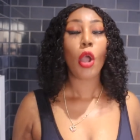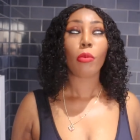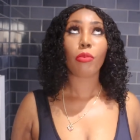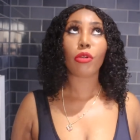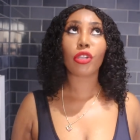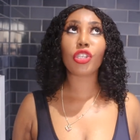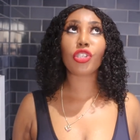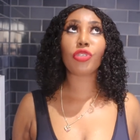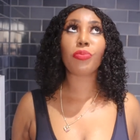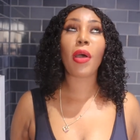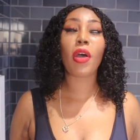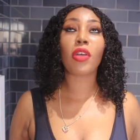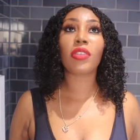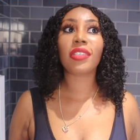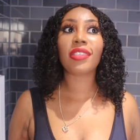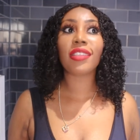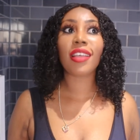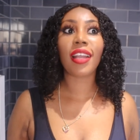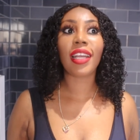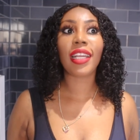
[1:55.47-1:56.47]
British pound
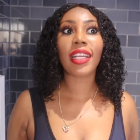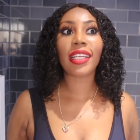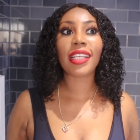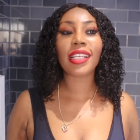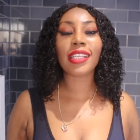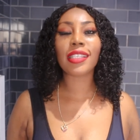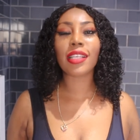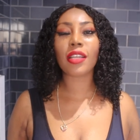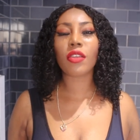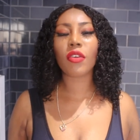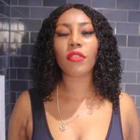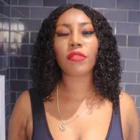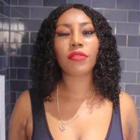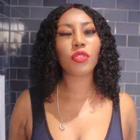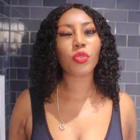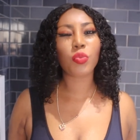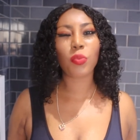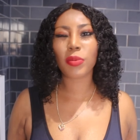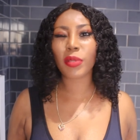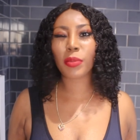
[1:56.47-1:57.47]
sterling. Instead of
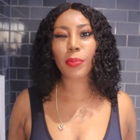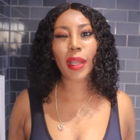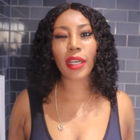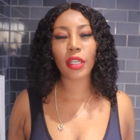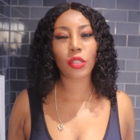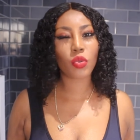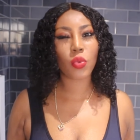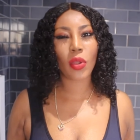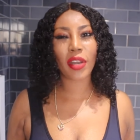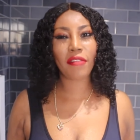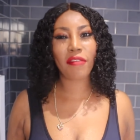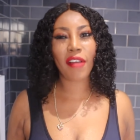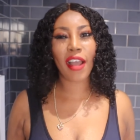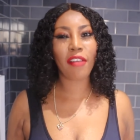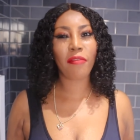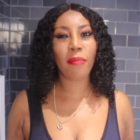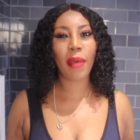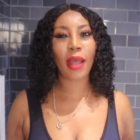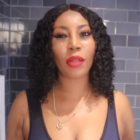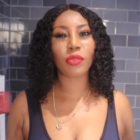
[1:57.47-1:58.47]
spending
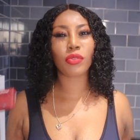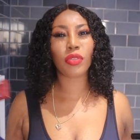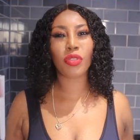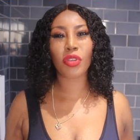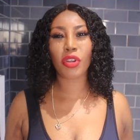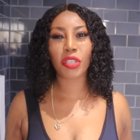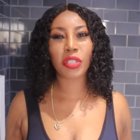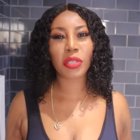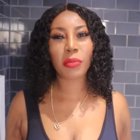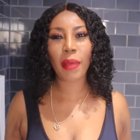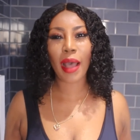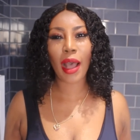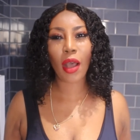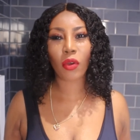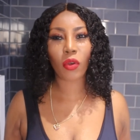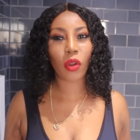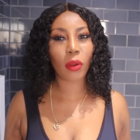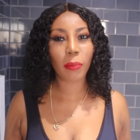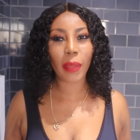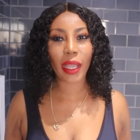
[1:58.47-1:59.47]
25 pound to 30
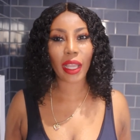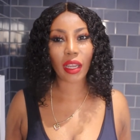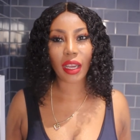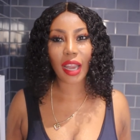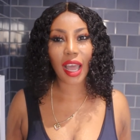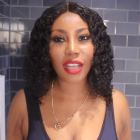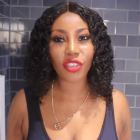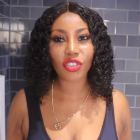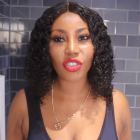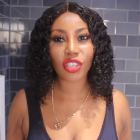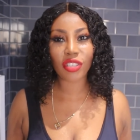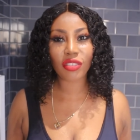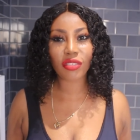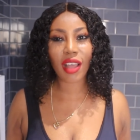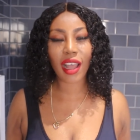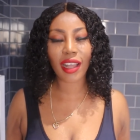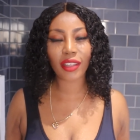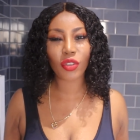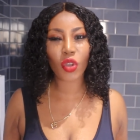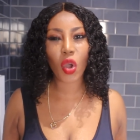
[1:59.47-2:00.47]
pound on mink lashes,
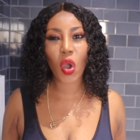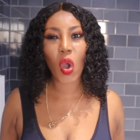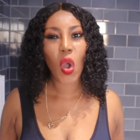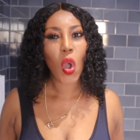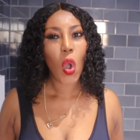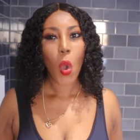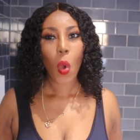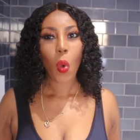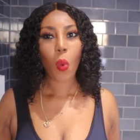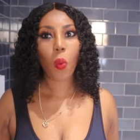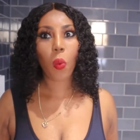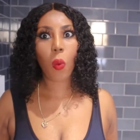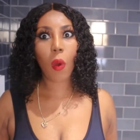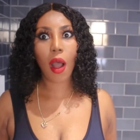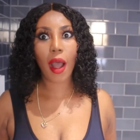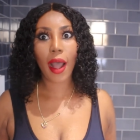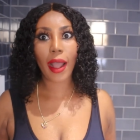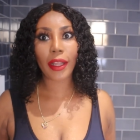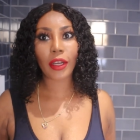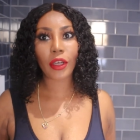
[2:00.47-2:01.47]
I thought,
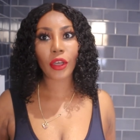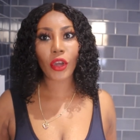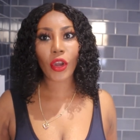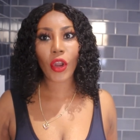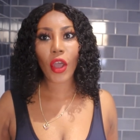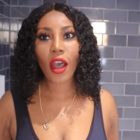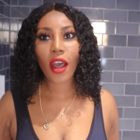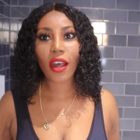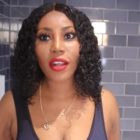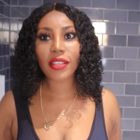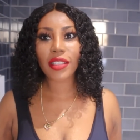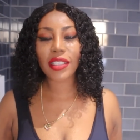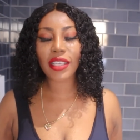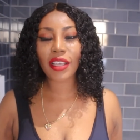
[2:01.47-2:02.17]
why not